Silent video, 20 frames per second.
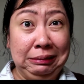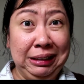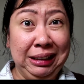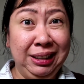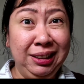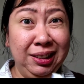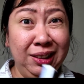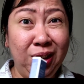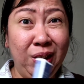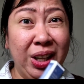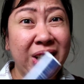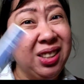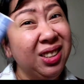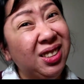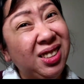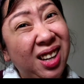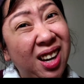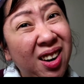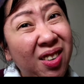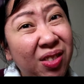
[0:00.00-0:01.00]
I don't know, I
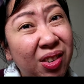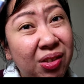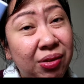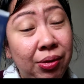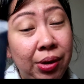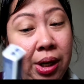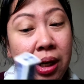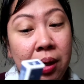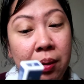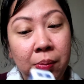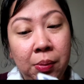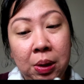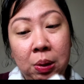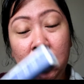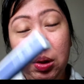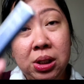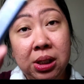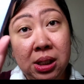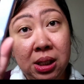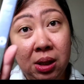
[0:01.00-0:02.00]
just got it for free,
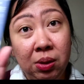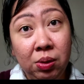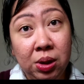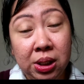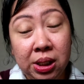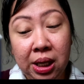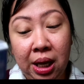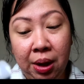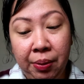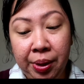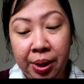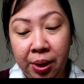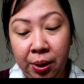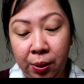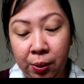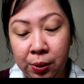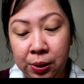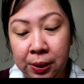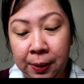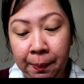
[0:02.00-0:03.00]
but we'll see how it
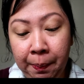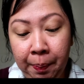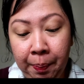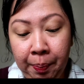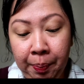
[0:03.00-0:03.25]
goes.